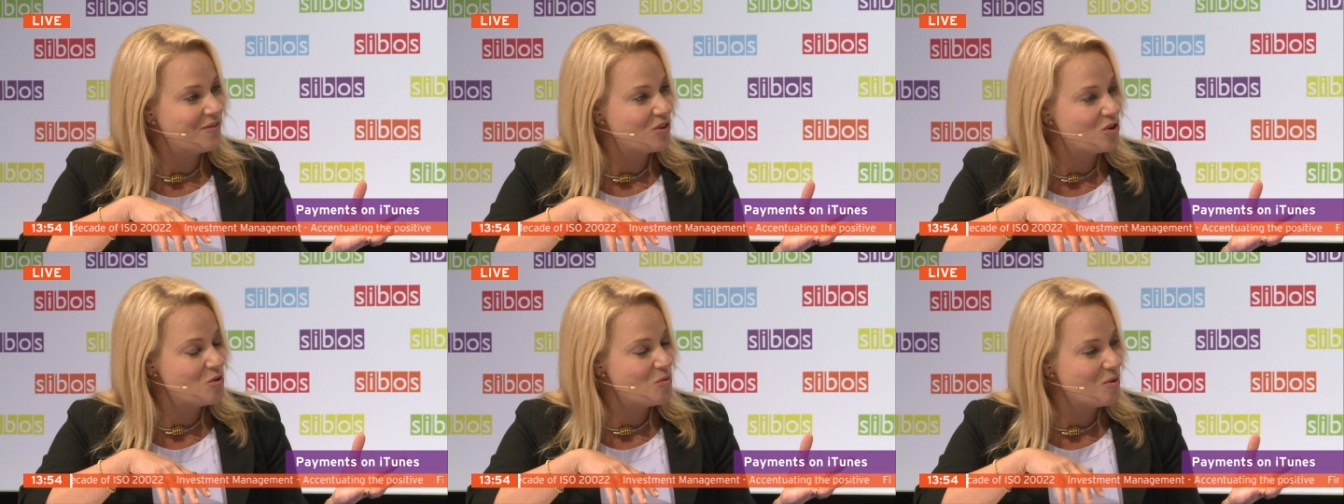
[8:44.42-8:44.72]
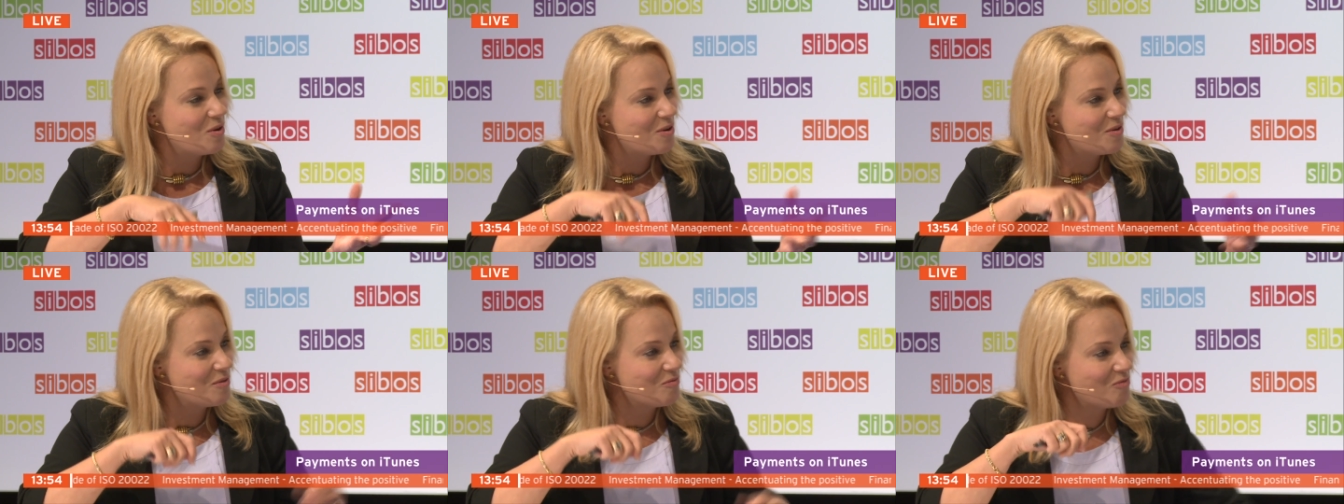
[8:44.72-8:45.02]
if
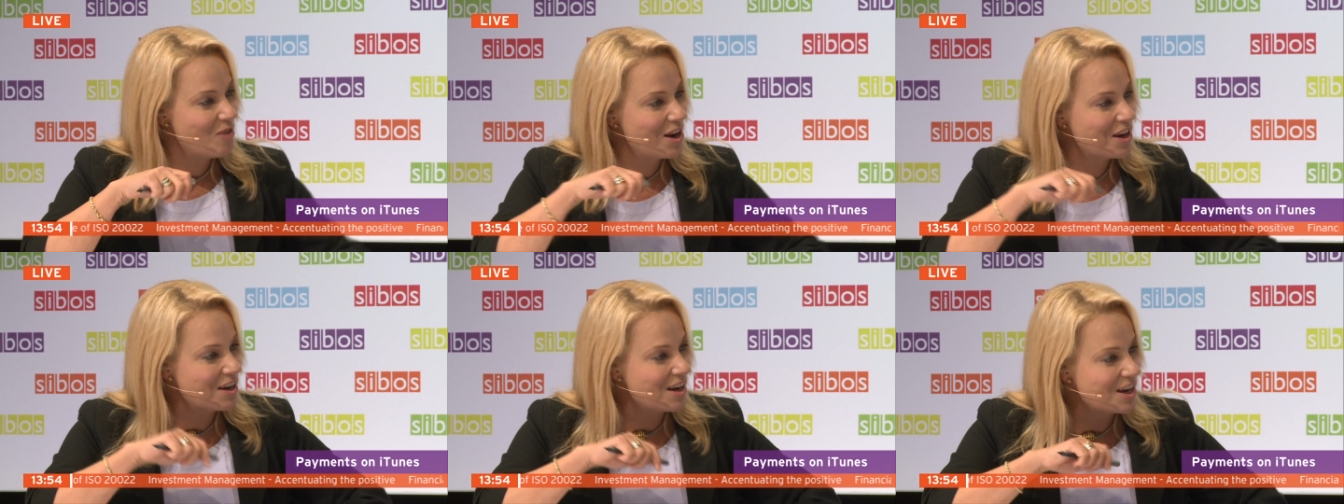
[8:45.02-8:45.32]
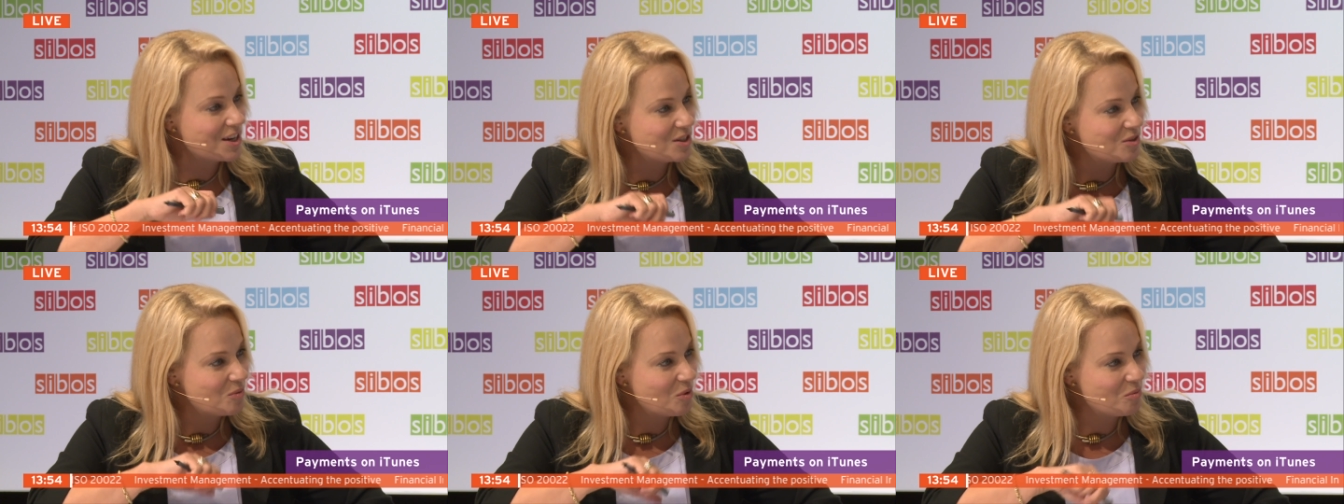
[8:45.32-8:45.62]
you were a
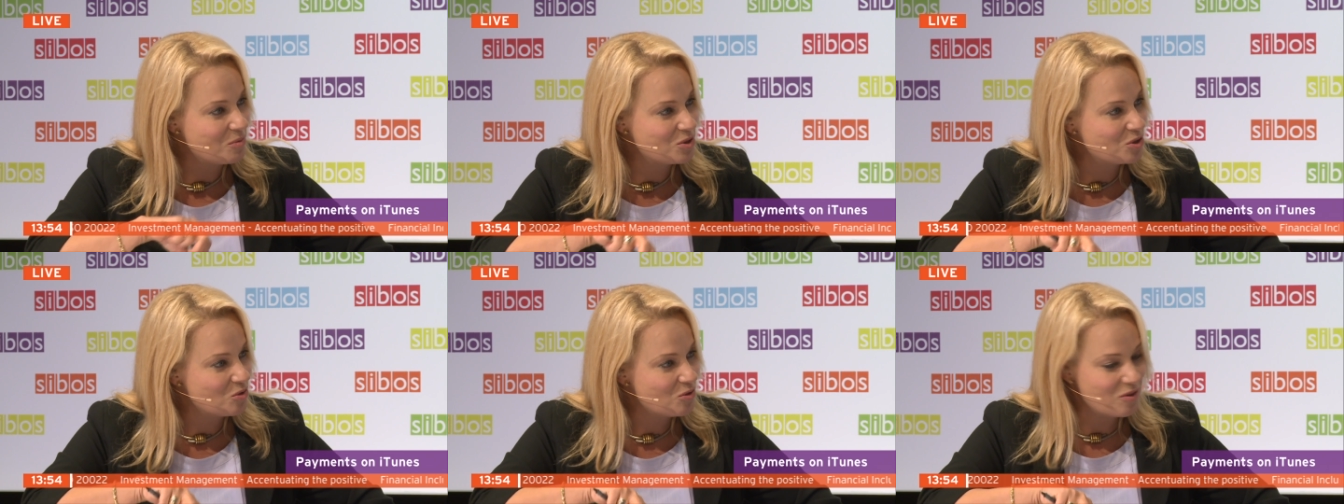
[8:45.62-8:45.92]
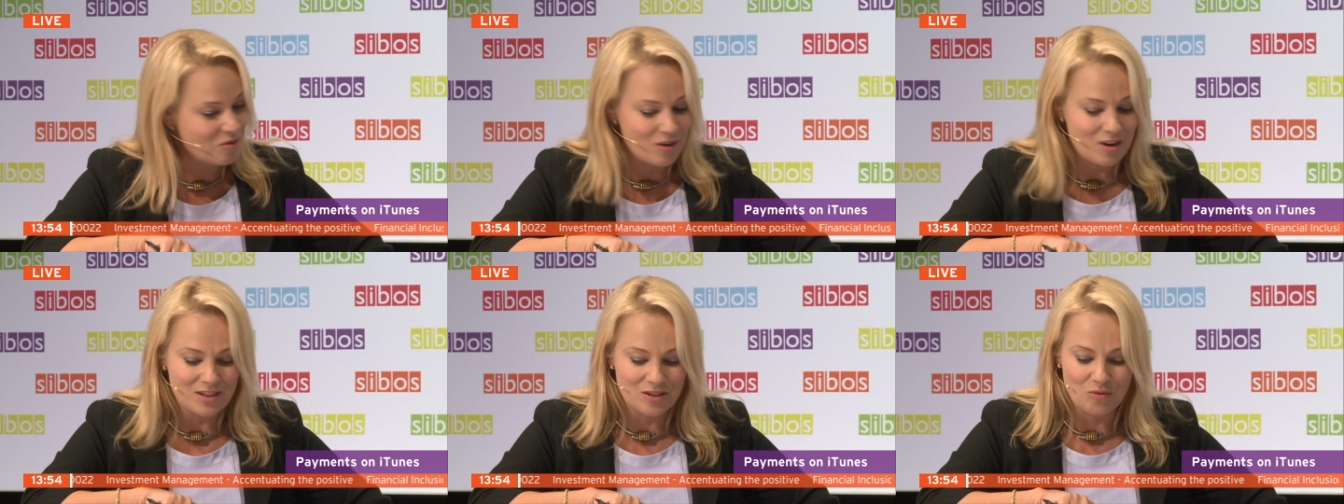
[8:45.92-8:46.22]
regulator, what would
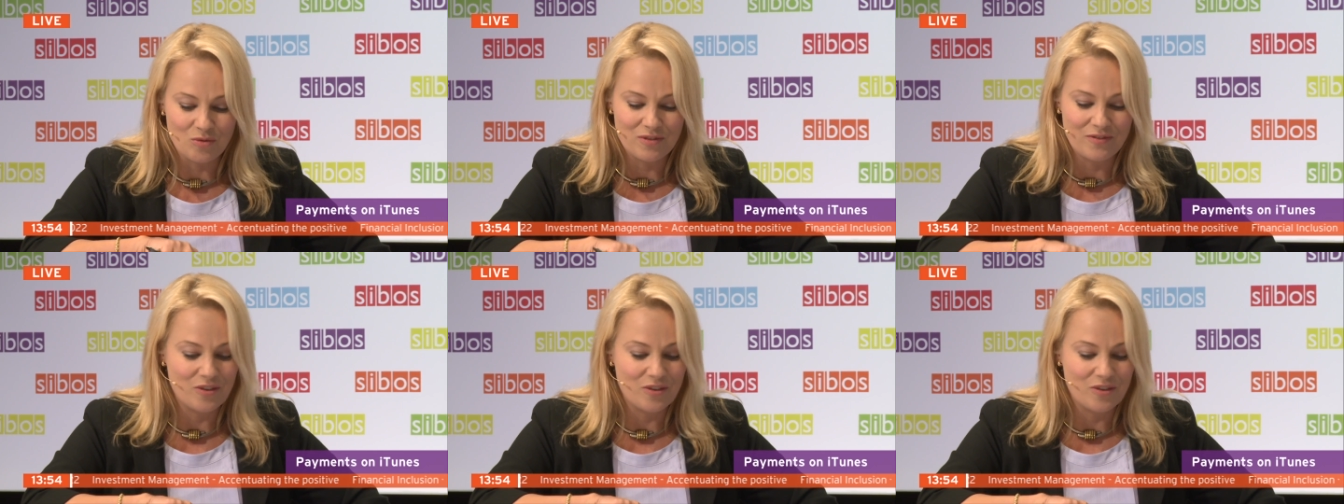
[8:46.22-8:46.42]
your advice,